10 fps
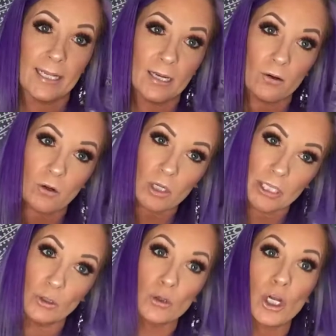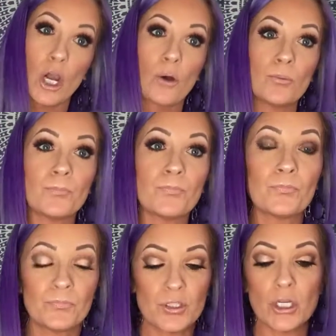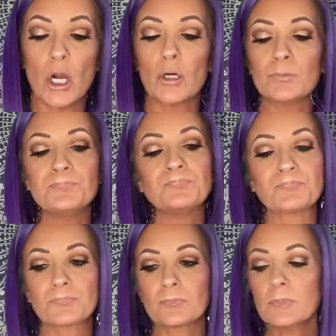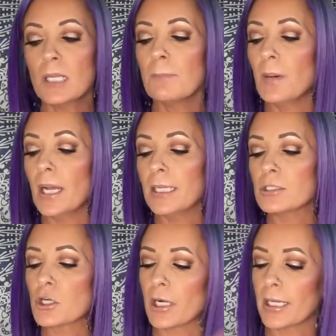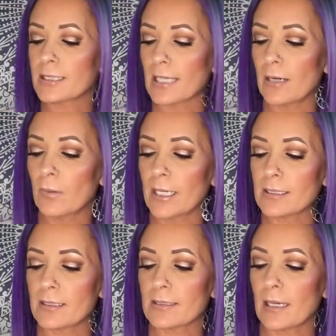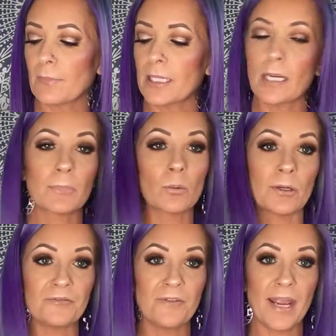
it'll go. So, but turning it sideways is like my #1